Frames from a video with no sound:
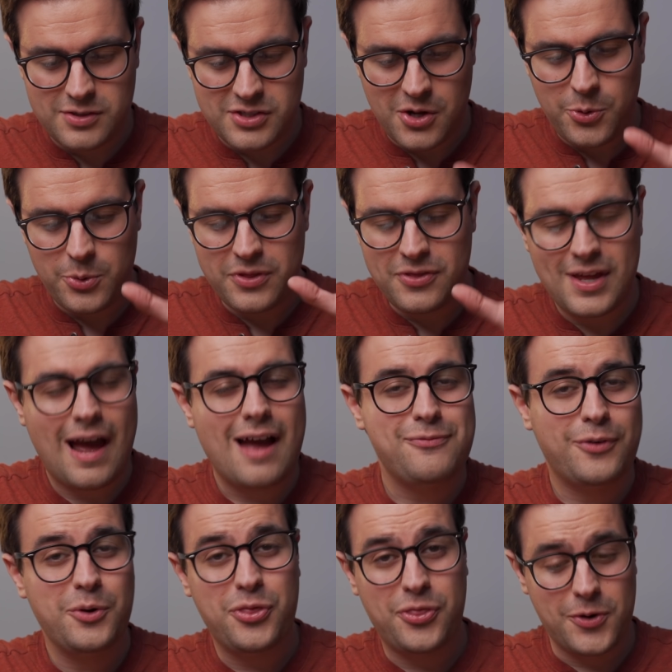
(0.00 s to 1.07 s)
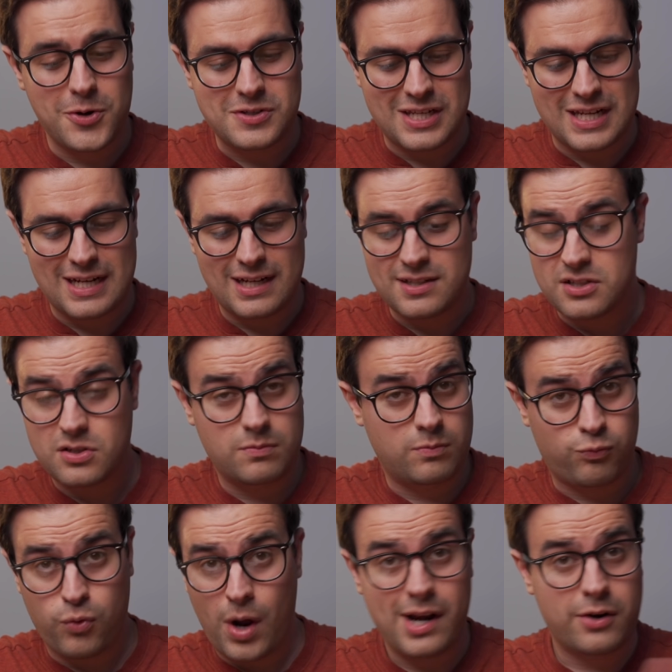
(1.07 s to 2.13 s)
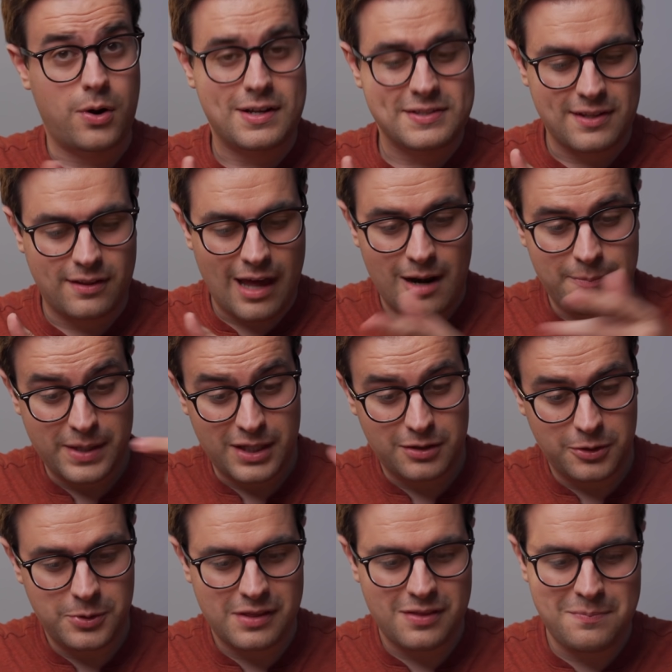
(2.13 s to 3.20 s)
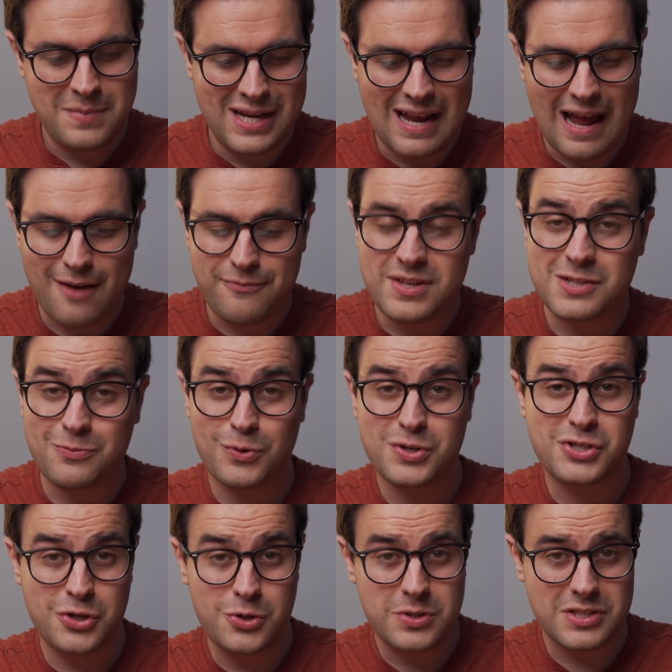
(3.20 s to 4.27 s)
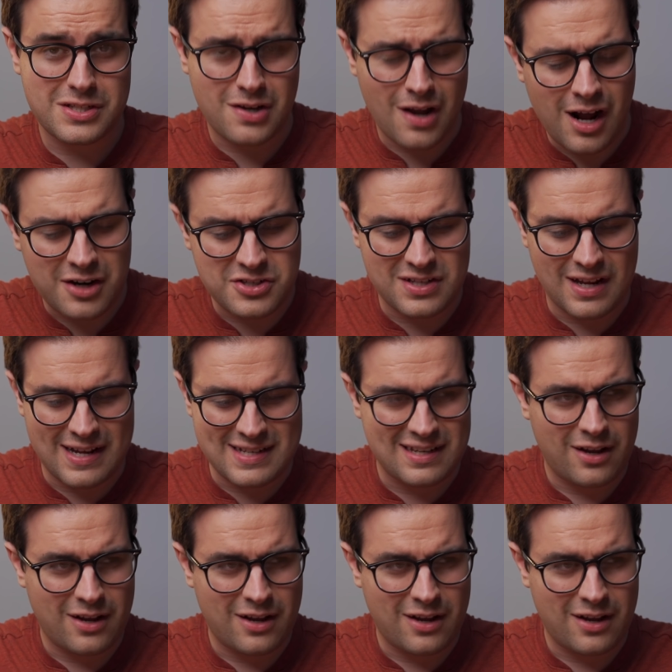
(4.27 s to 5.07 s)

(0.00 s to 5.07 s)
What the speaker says: So the iPhone 13s right across the lineup, including the mini, have this reduced notch size.